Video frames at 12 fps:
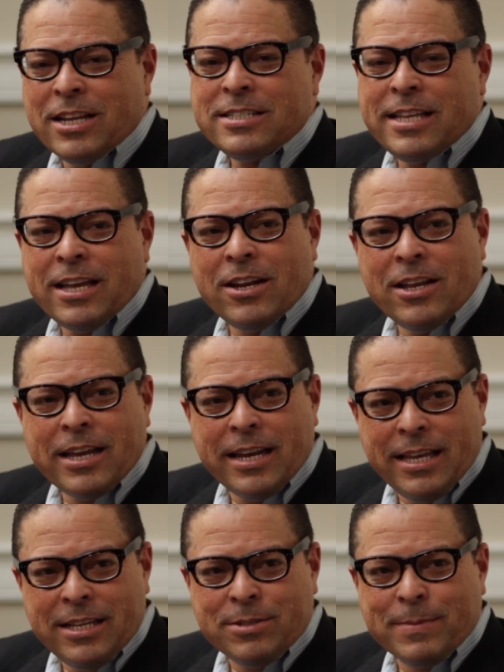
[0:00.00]
So let's take a look
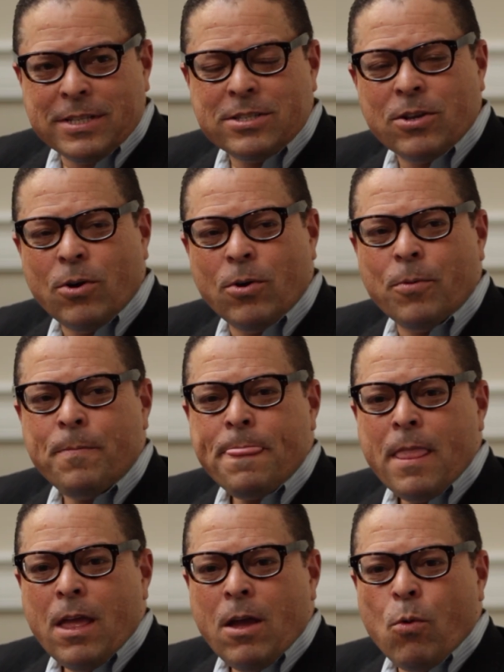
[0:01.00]
at easements. So
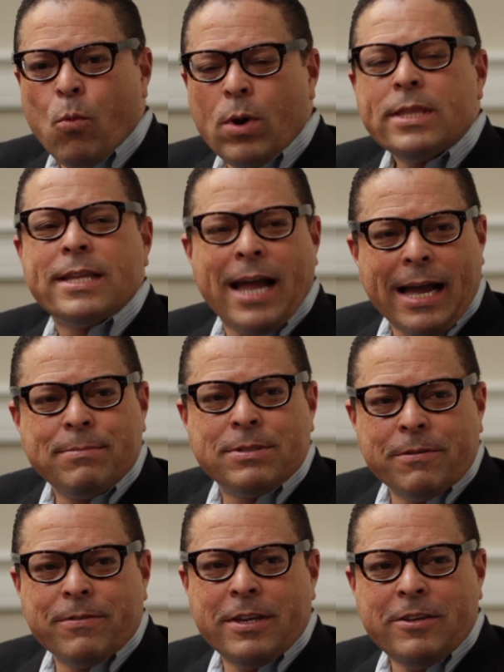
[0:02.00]
what types
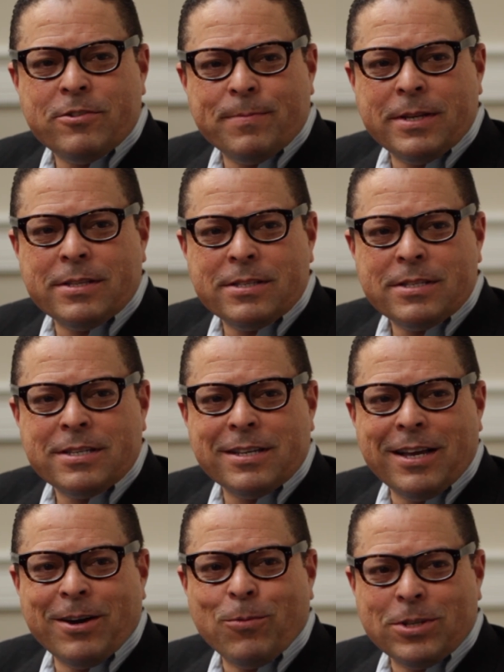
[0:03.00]
of easements
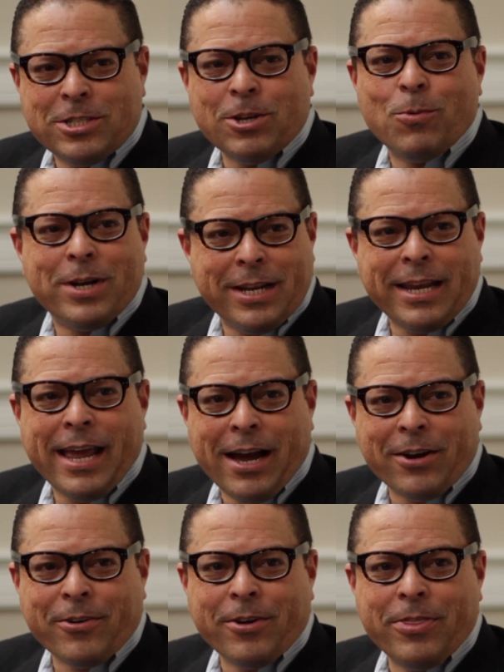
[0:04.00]
would someone
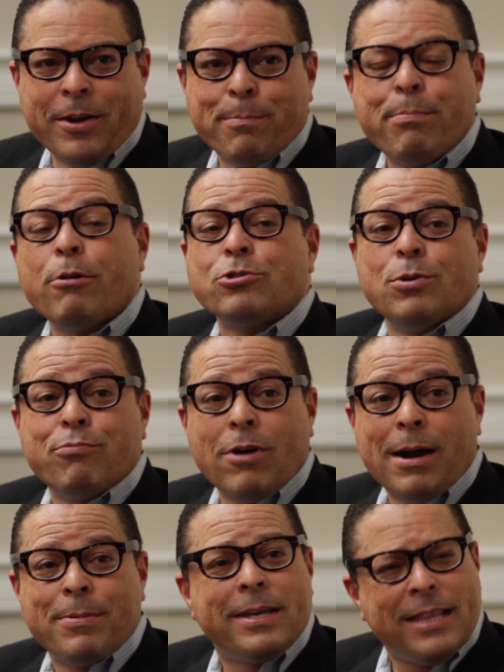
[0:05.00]
encounter on their personal
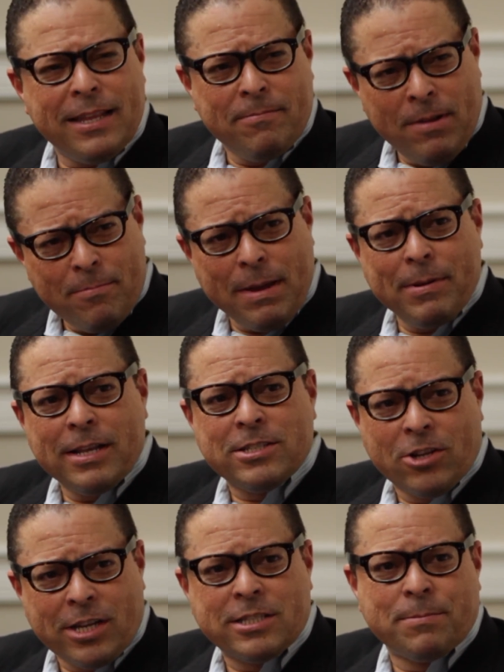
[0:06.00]
property? And then maybe let's
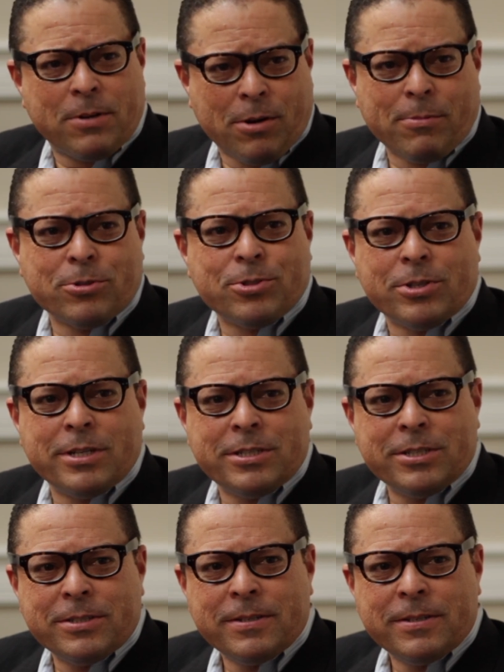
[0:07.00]
look at some commercial issues.